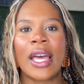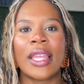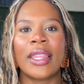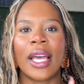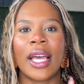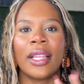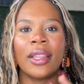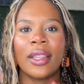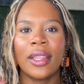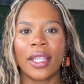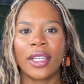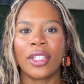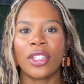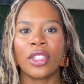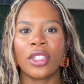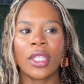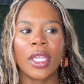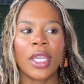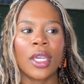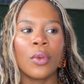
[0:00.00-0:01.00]
that
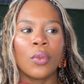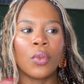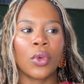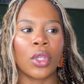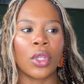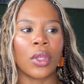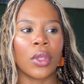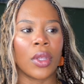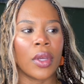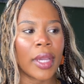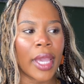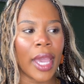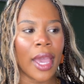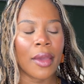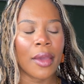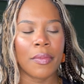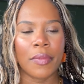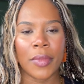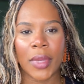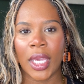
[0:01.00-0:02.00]
literally will look
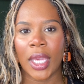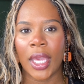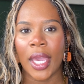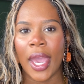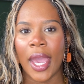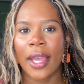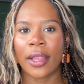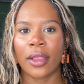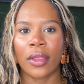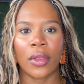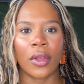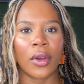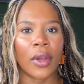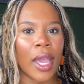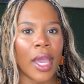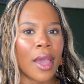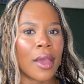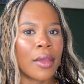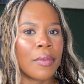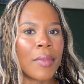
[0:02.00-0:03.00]
at me and
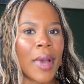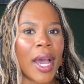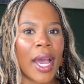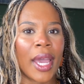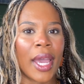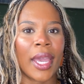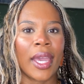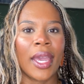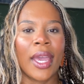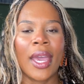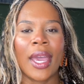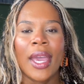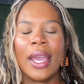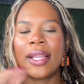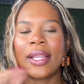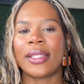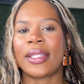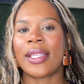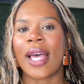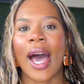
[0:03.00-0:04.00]
look at my
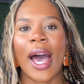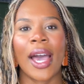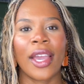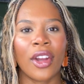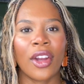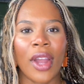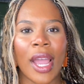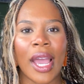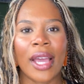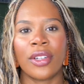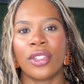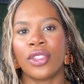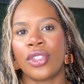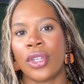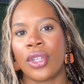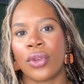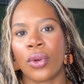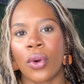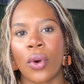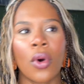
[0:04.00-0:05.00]
entire
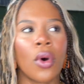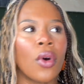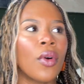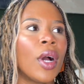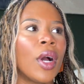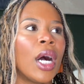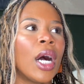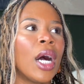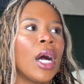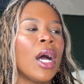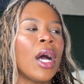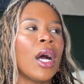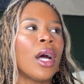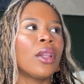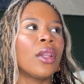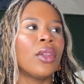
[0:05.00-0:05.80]
energy and aura,